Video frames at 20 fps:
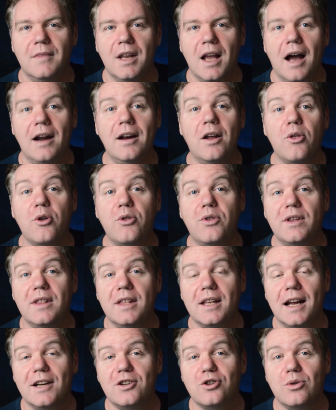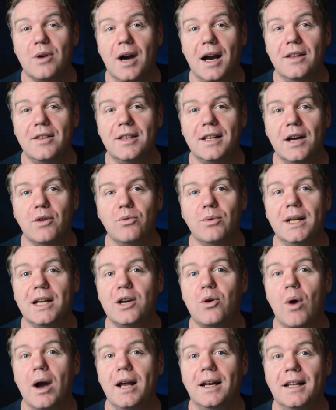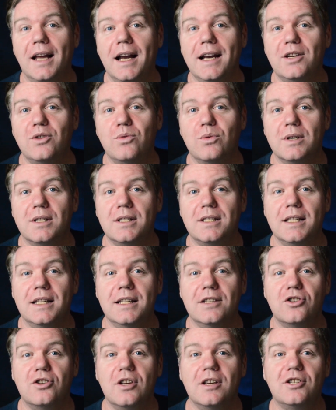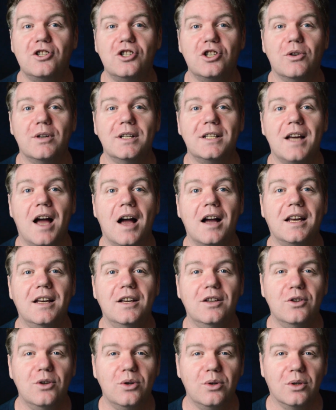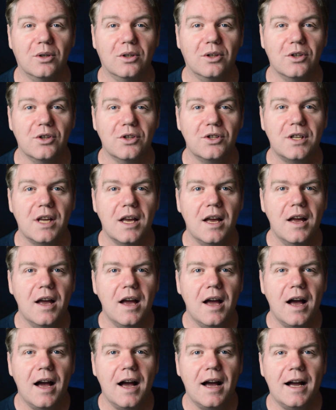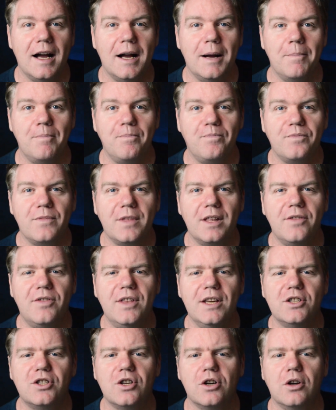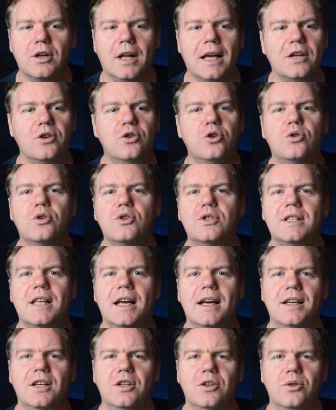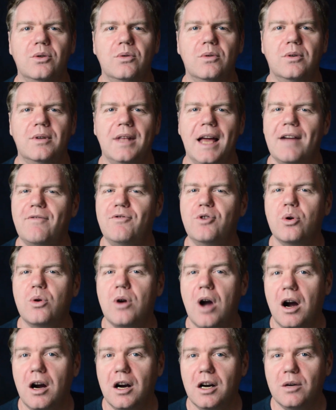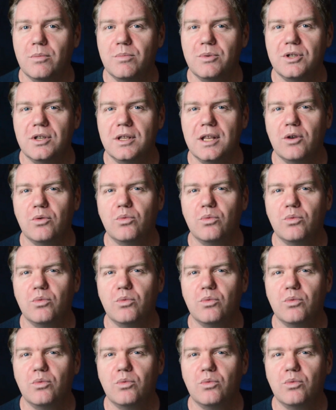Another thing that I tried that I really quite liked was these shirataki noodles. These are like noodles that they have no carbs, they're